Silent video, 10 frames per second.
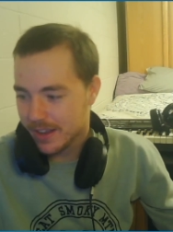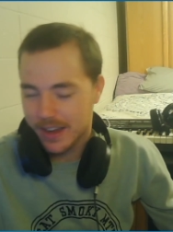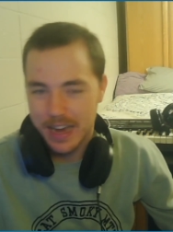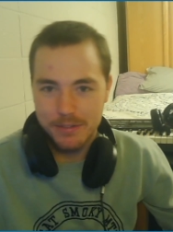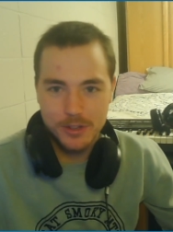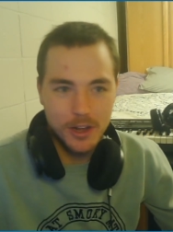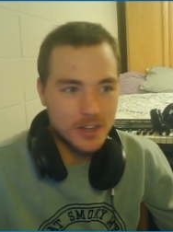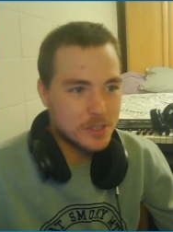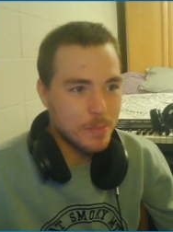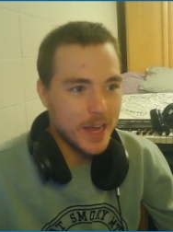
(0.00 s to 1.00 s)
I've
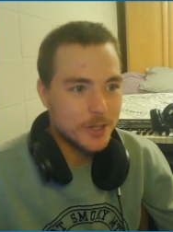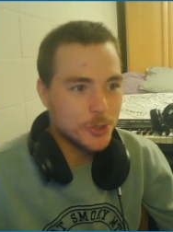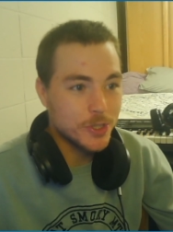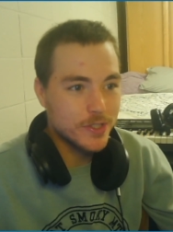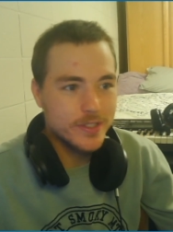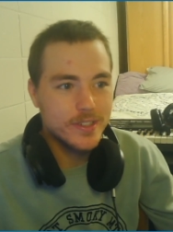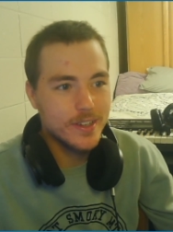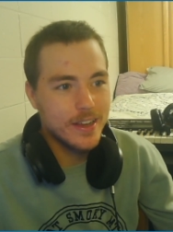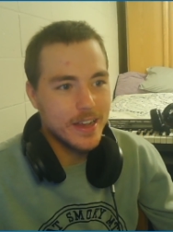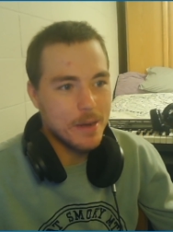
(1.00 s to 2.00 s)
lost patience.
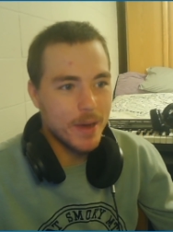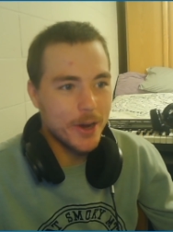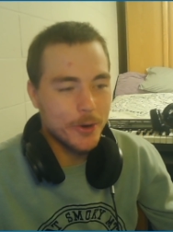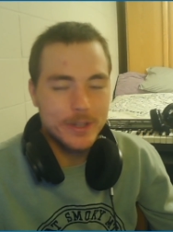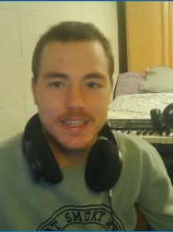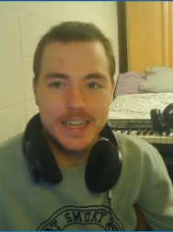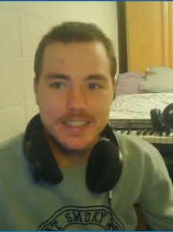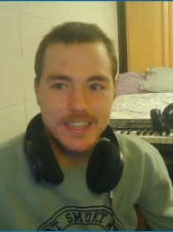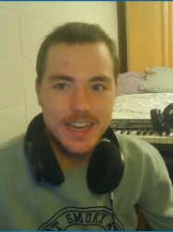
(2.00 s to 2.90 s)
In my early days,